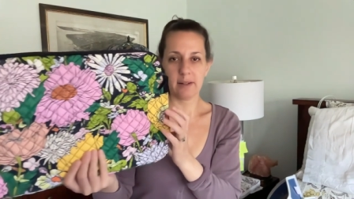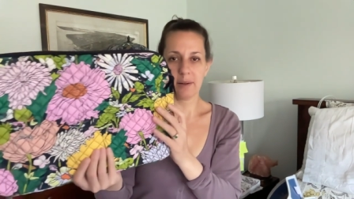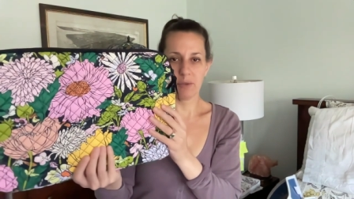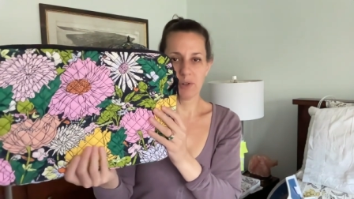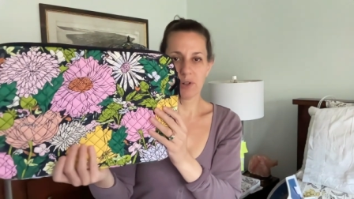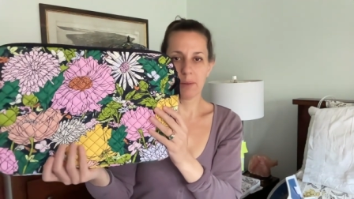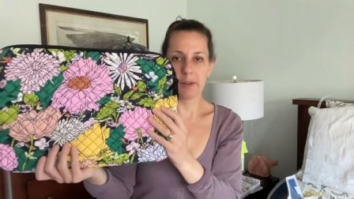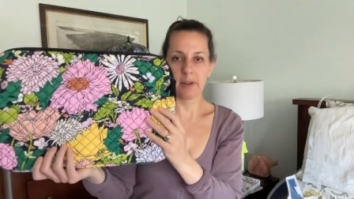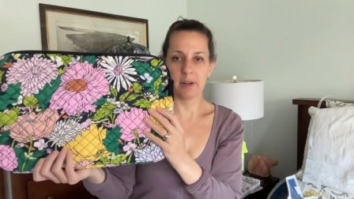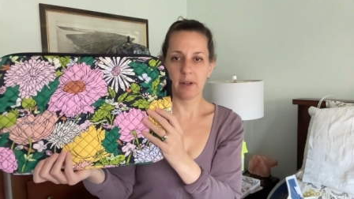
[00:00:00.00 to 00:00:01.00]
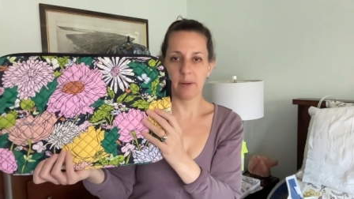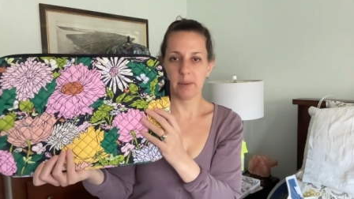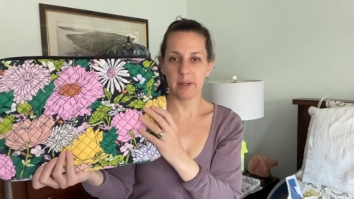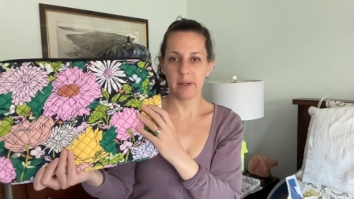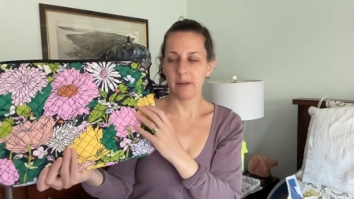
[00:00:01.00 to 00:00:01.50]
I'm always talking about the color
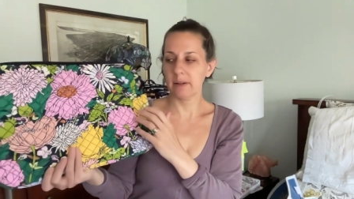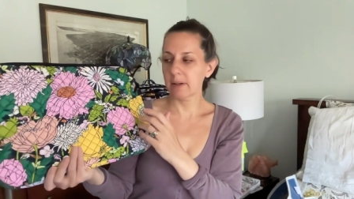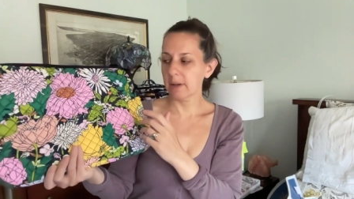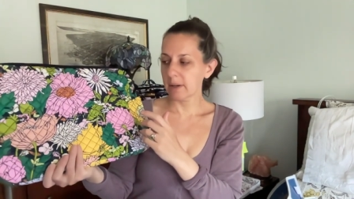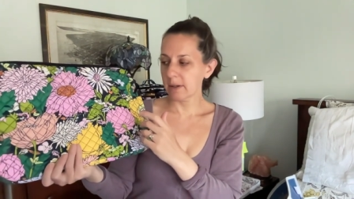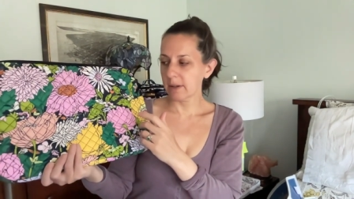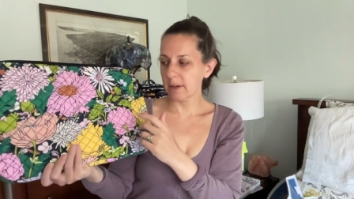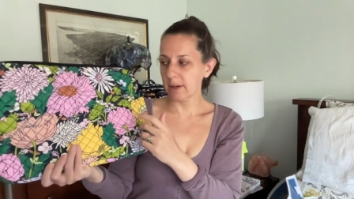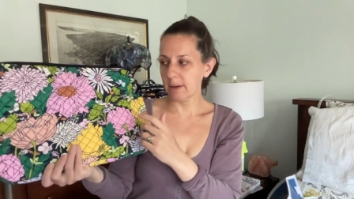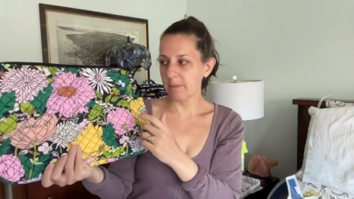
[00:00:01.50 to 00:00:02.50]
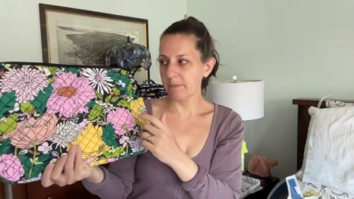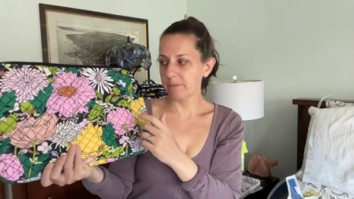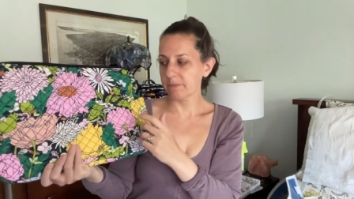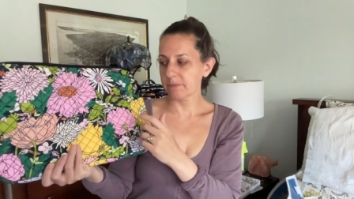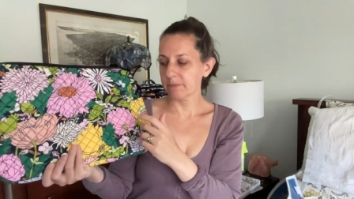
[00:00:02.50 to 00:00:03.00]
wheel. Um,
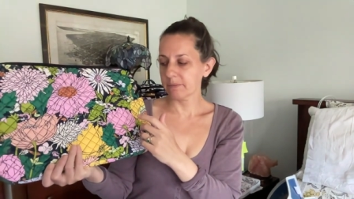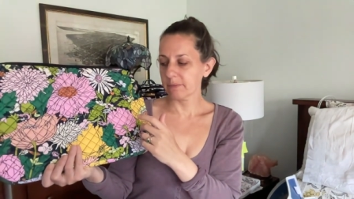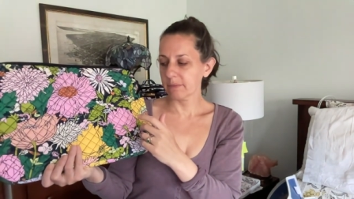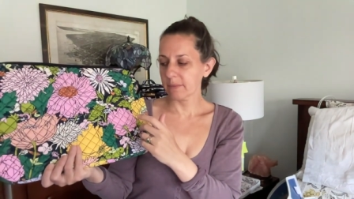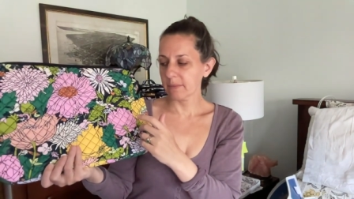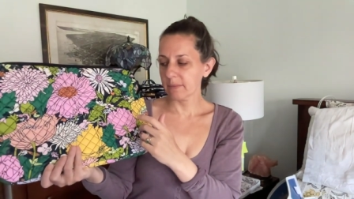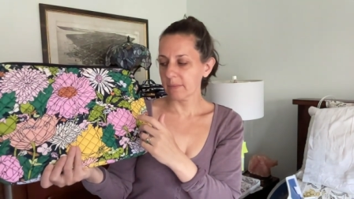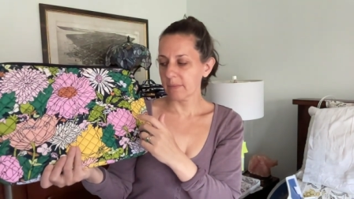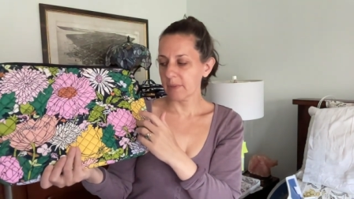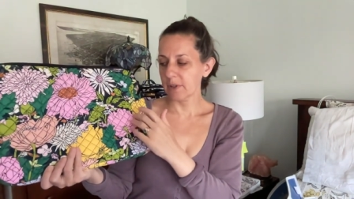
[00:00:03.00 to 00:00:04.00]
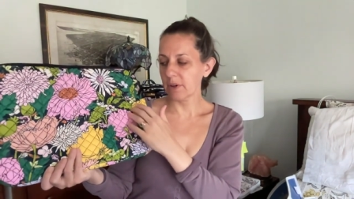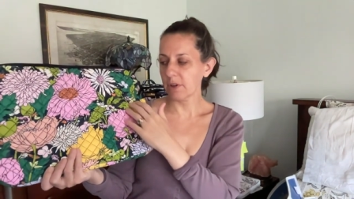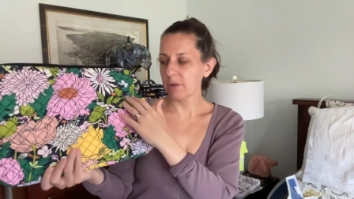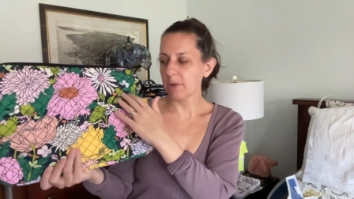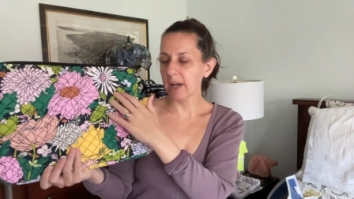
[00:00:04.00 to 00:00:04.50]
you know,
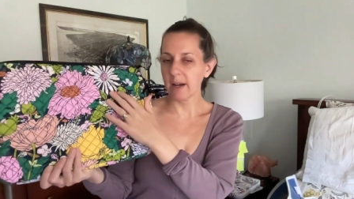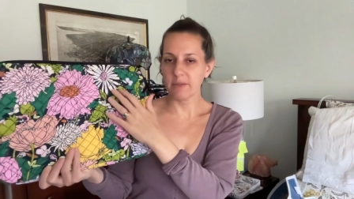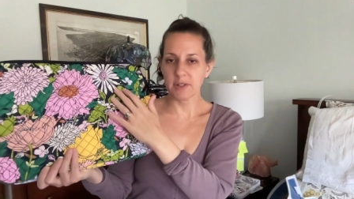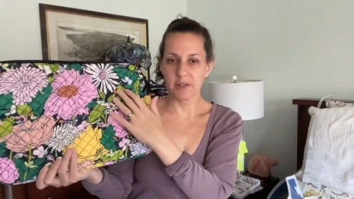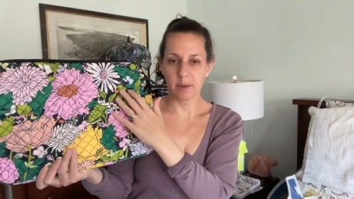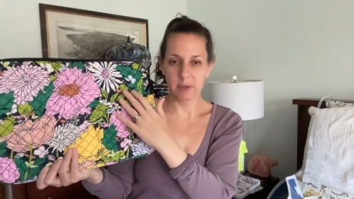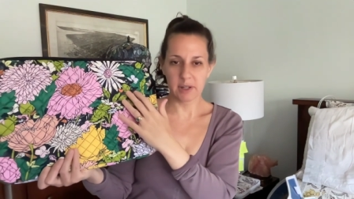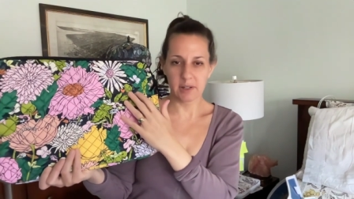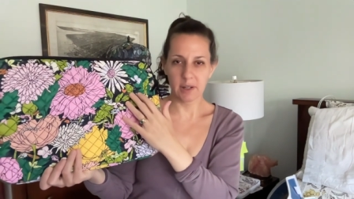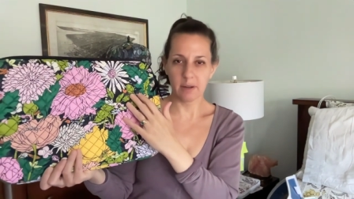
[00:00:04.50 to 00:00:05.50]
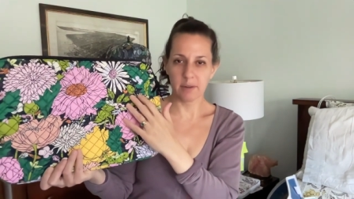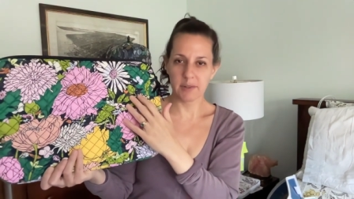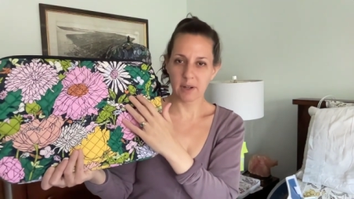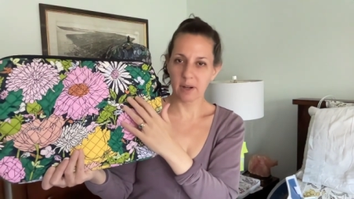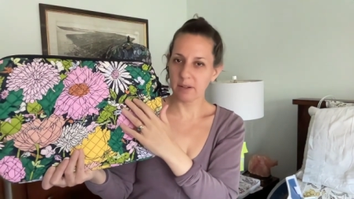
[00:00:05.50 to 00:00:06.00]
you would have some contiguous
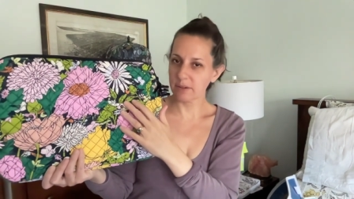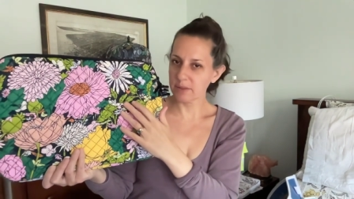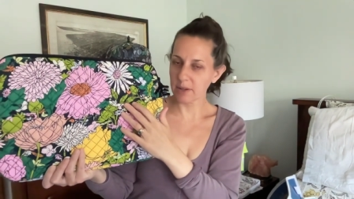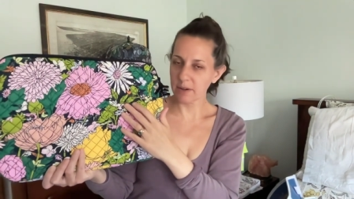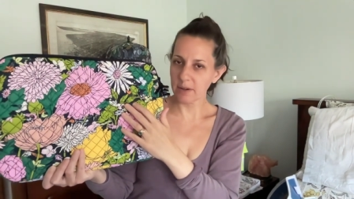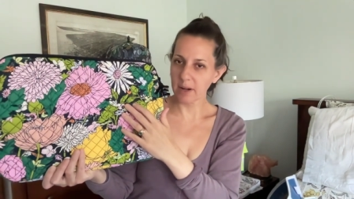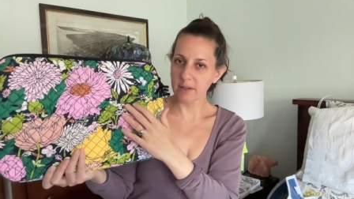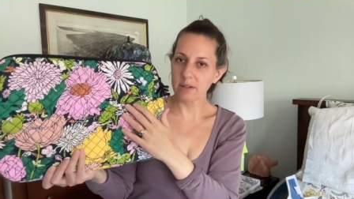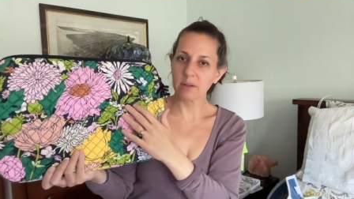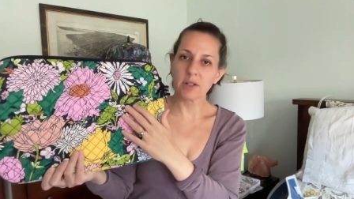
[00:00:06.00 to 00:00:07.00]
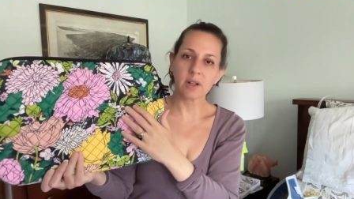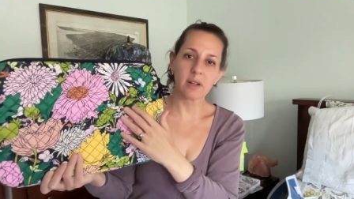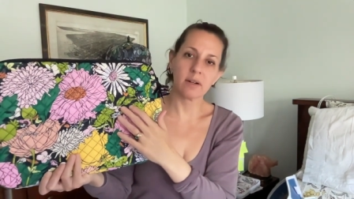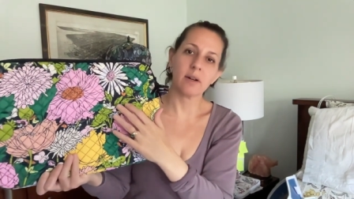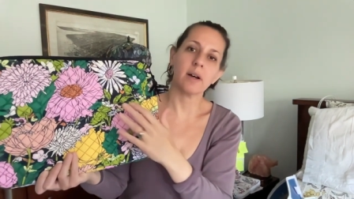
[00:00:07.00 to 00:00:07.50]
colors that are next to each
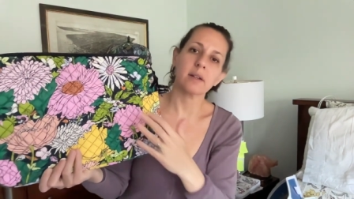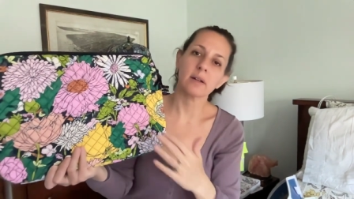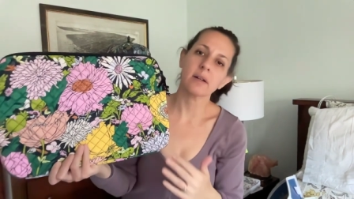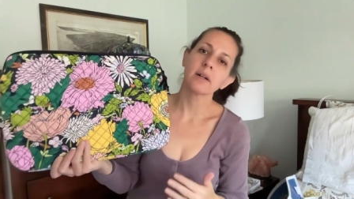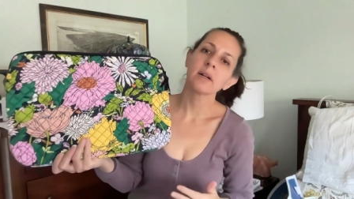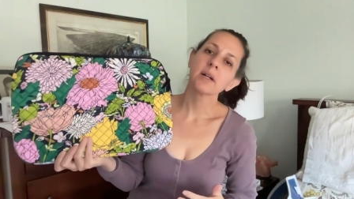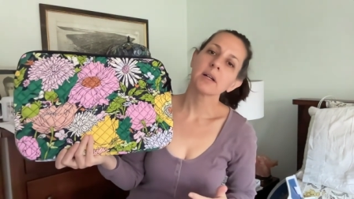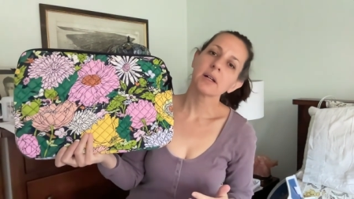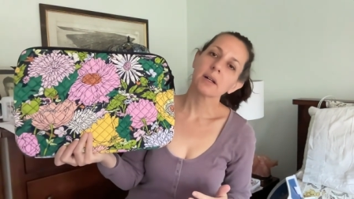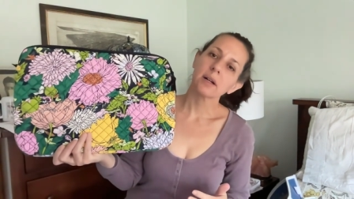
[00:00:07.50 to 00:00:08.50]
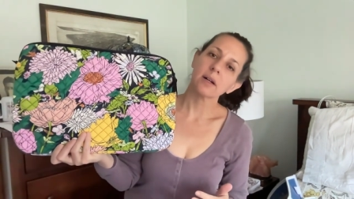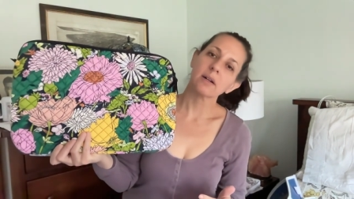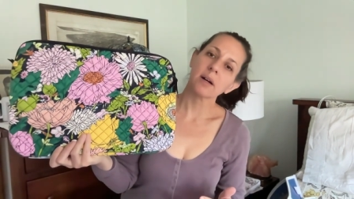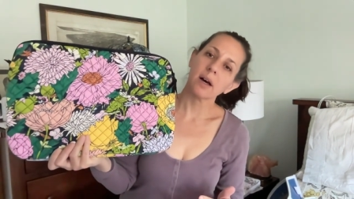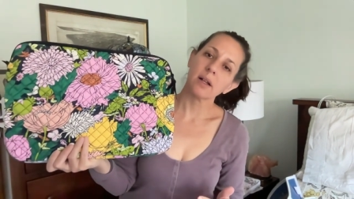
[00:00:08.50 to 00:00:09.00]
other on the uh,
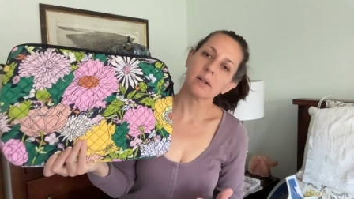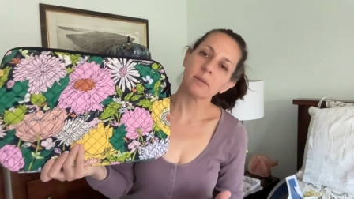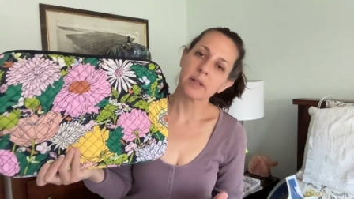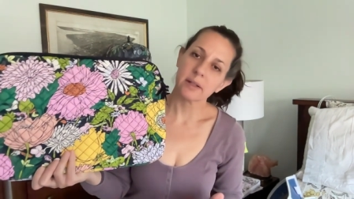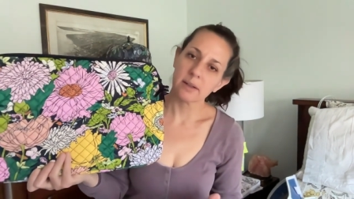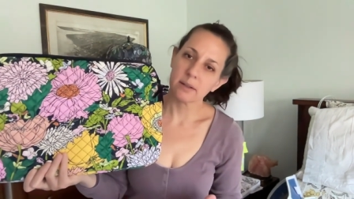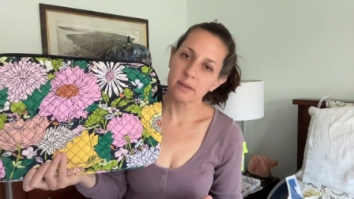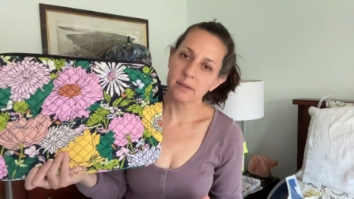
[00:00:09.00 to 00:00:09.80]
color wheel.